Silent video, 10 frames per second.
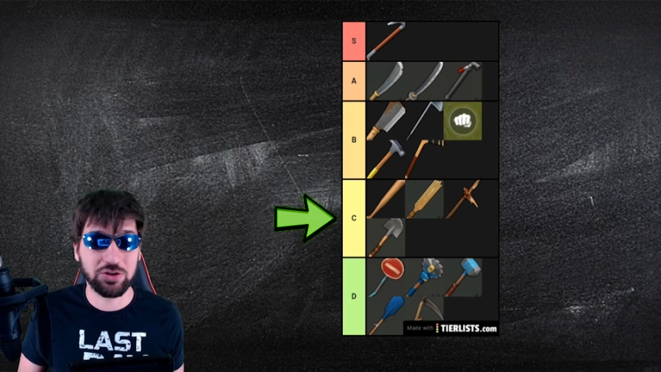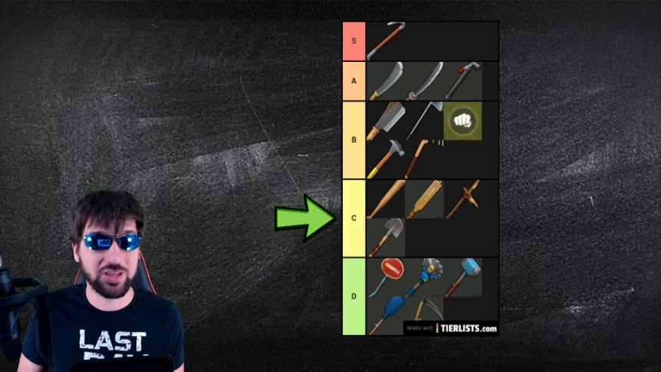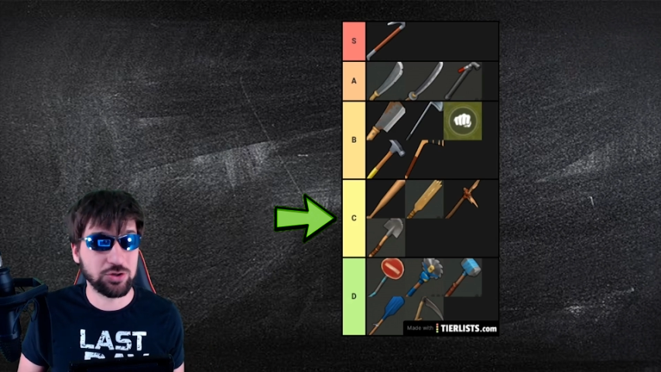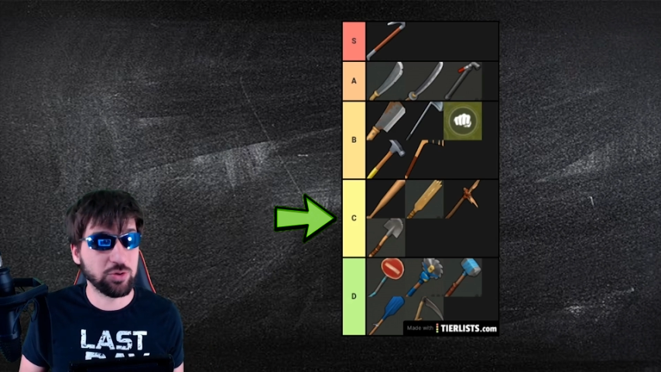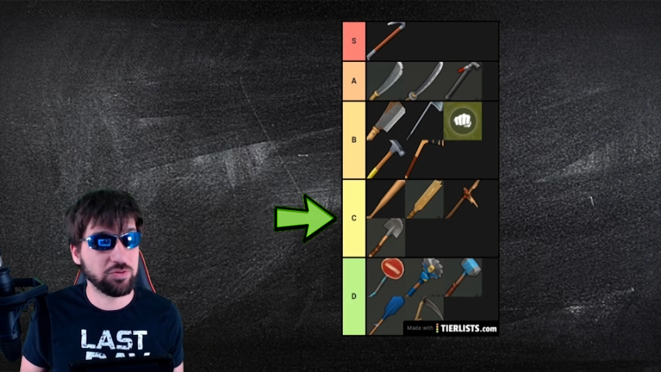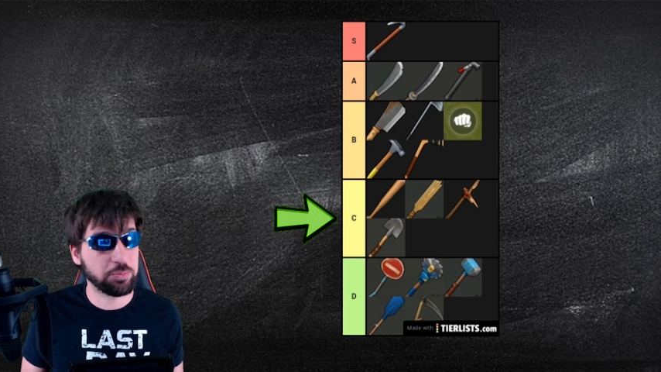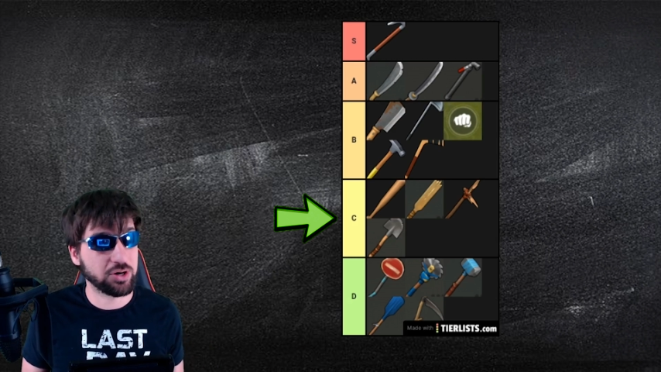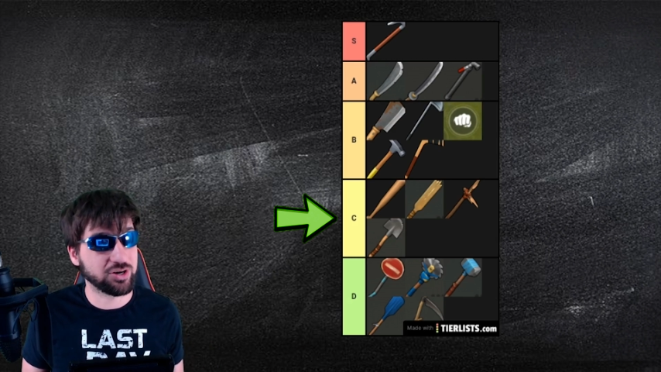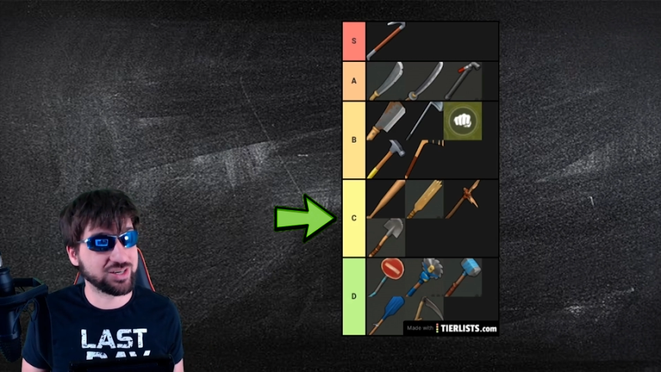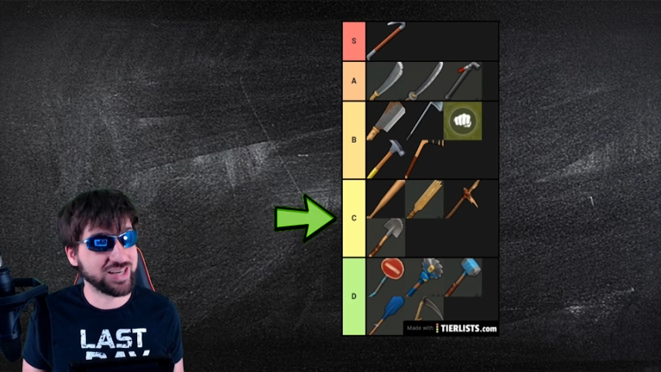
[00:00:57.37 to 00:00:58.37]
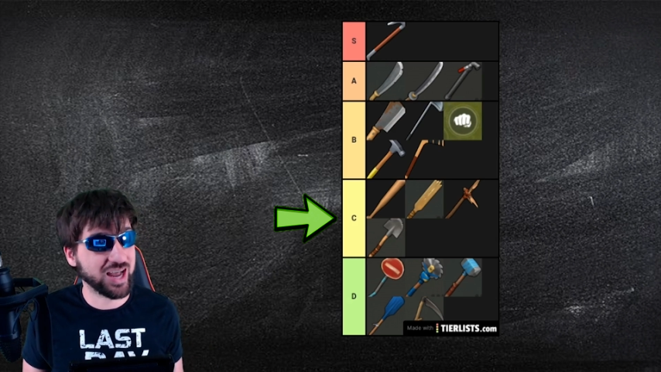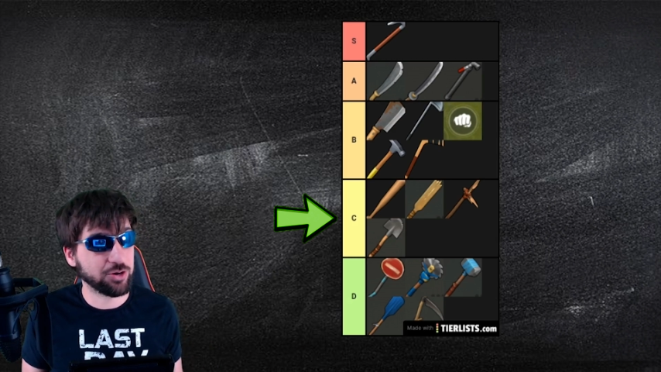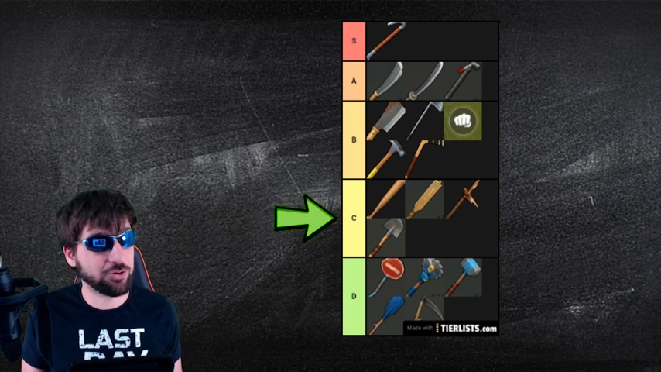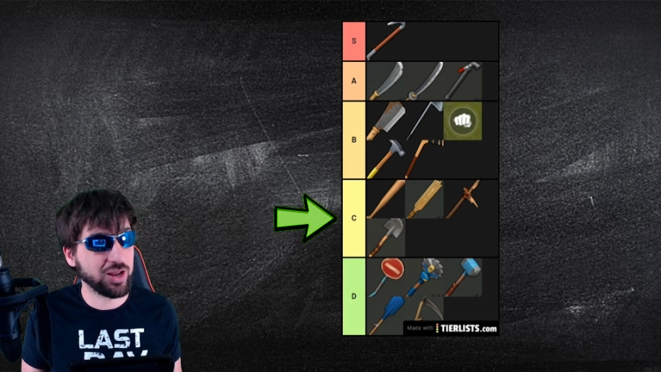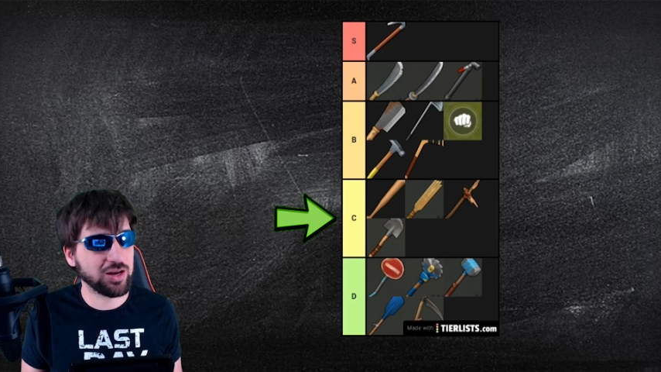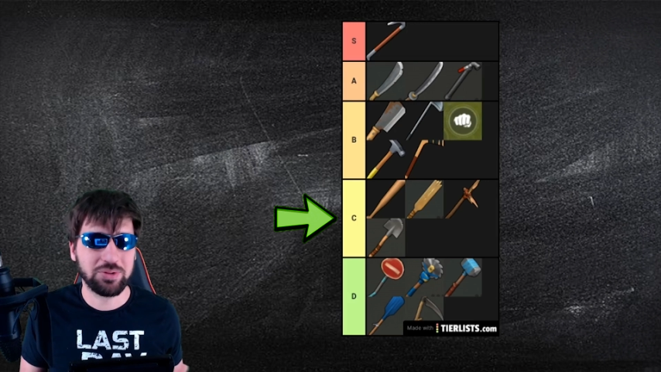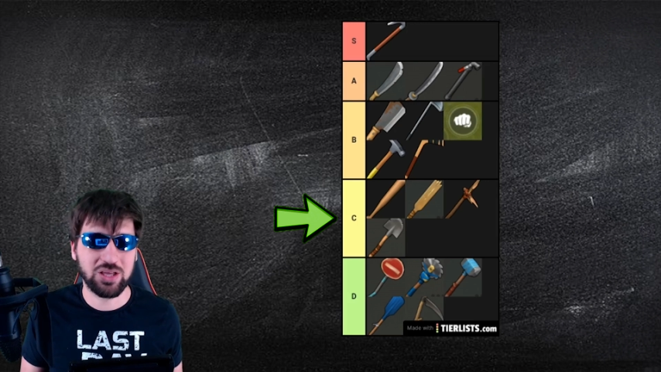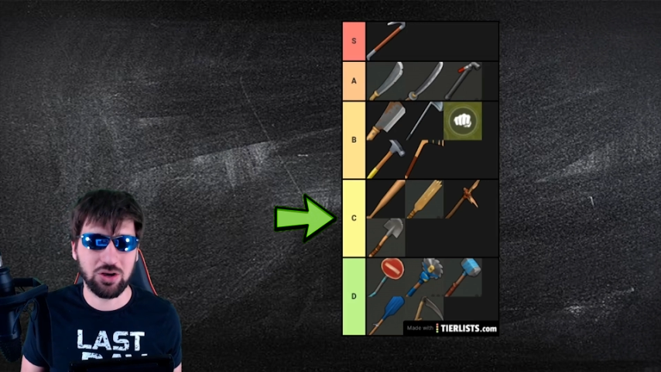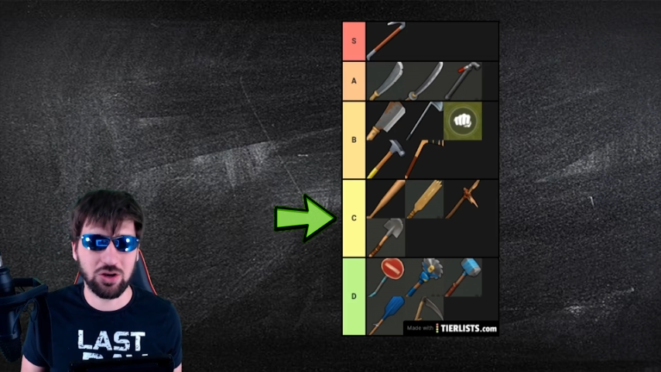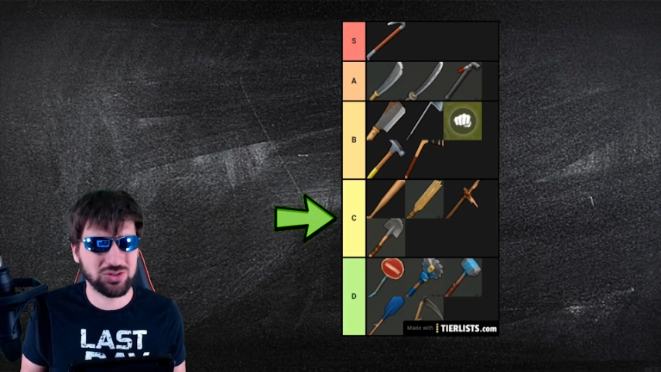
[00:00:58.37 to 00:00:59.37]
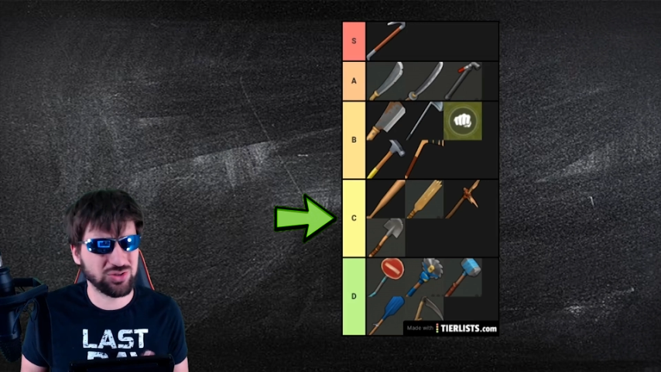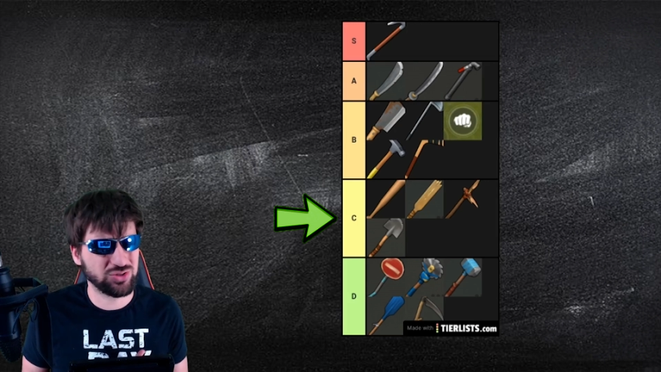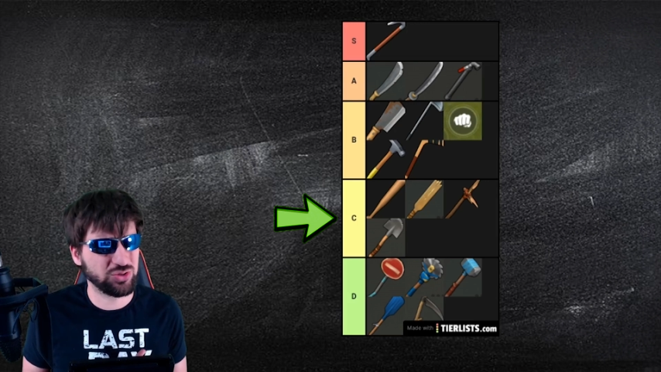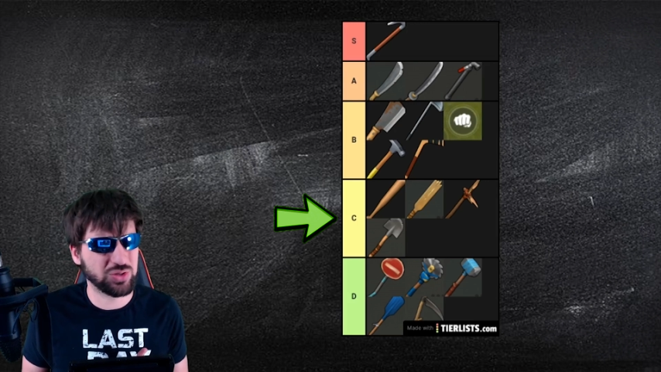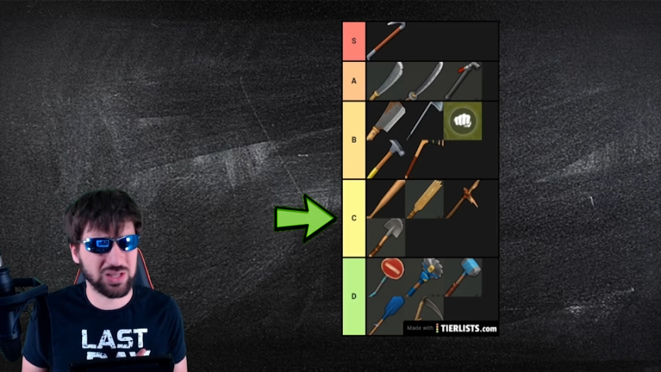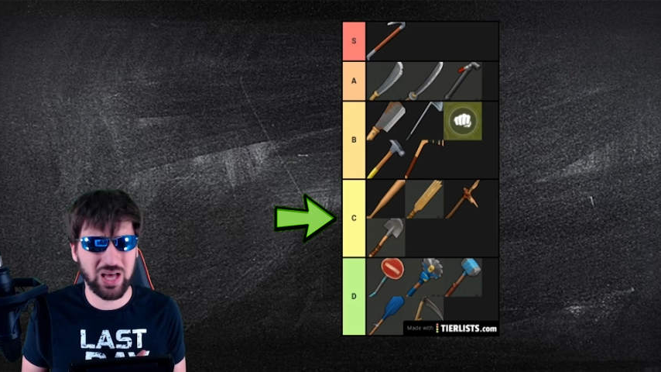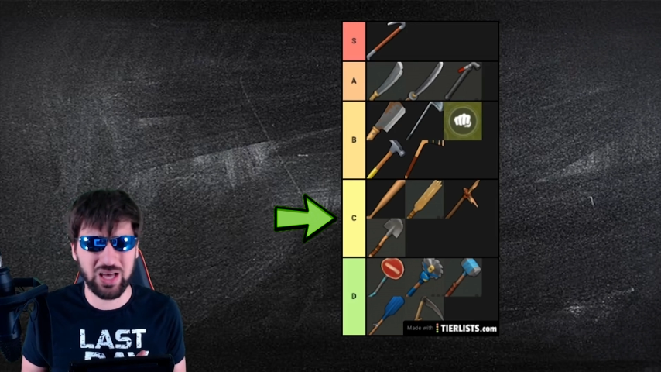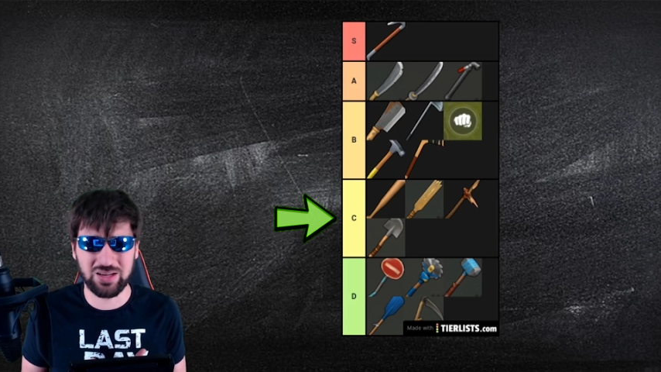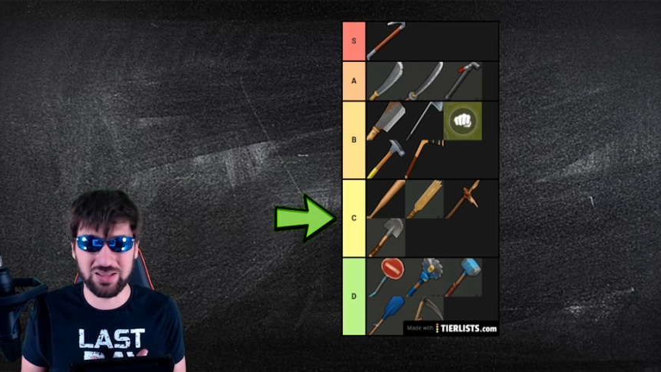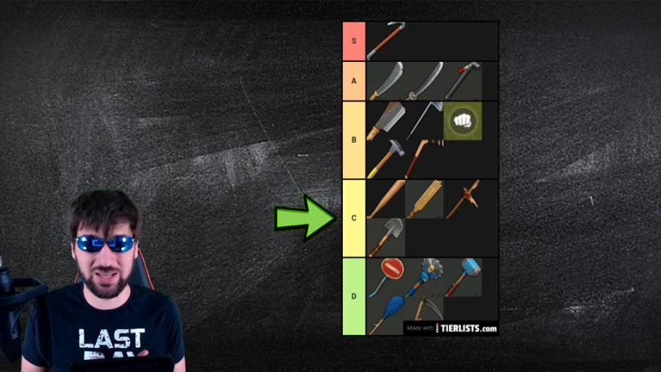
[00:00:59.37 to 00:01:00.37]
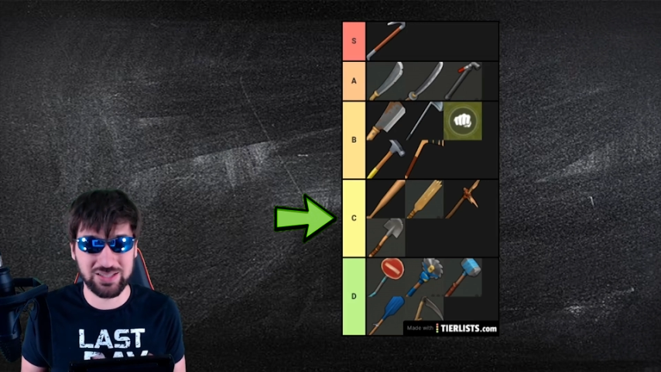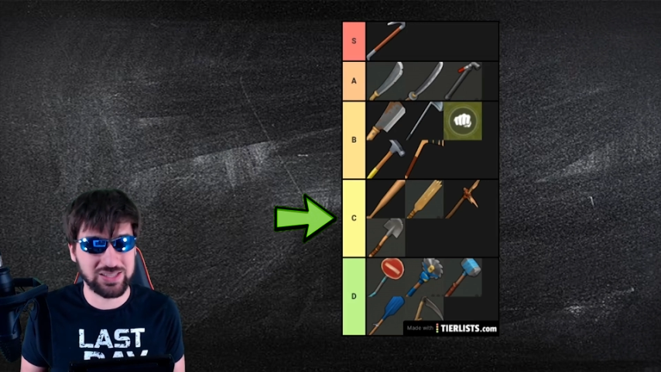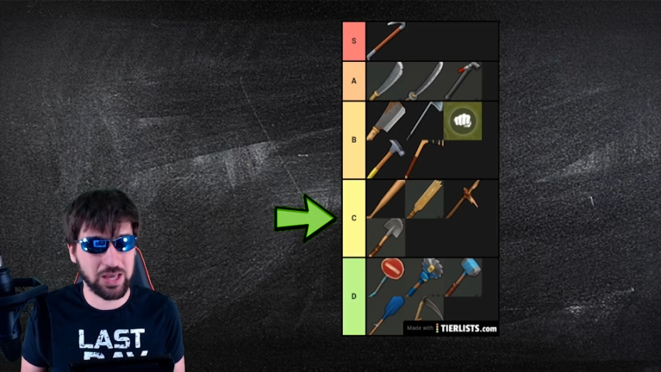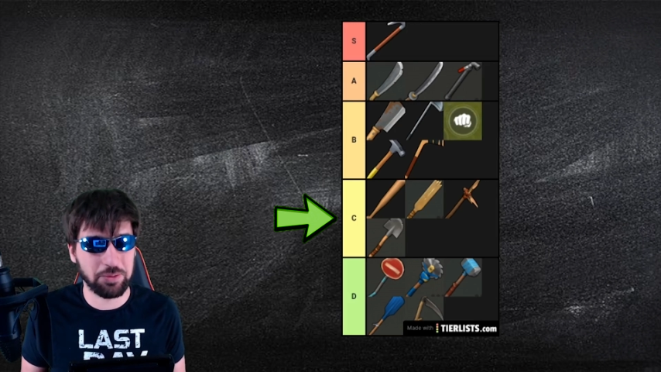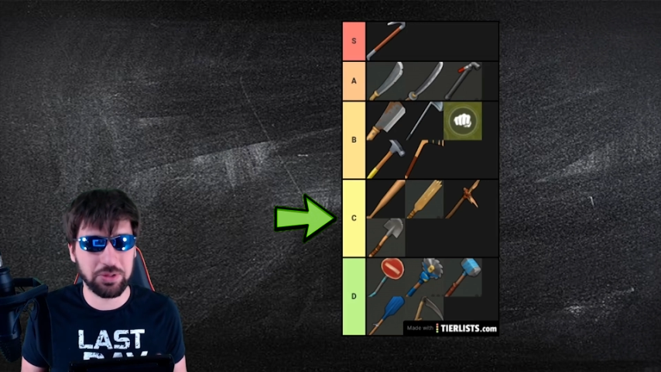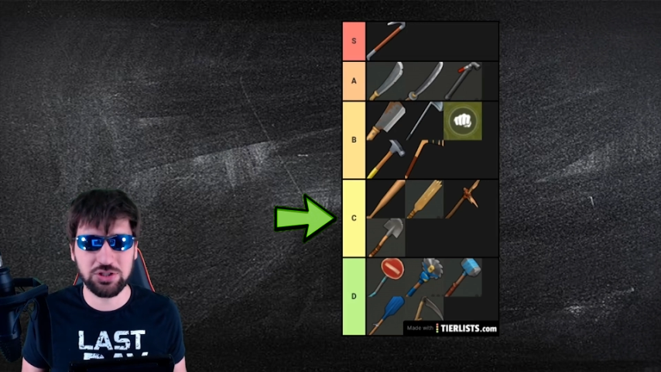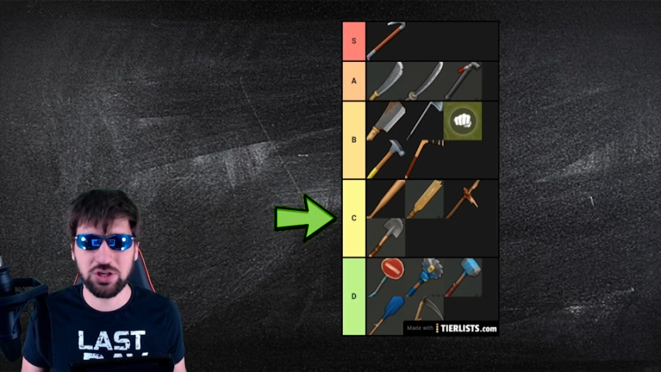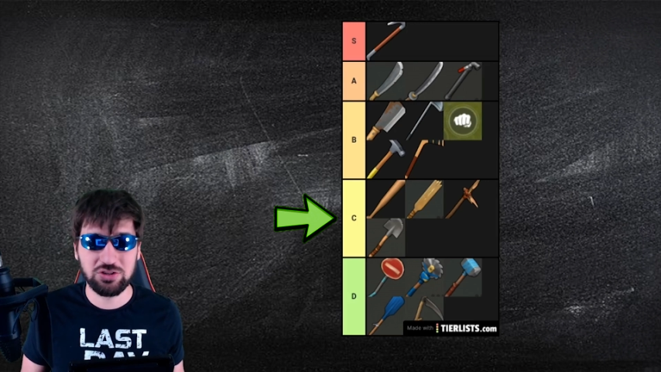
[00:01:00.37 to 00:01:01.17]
They do have a better attack rate, but they also do a lot less damage.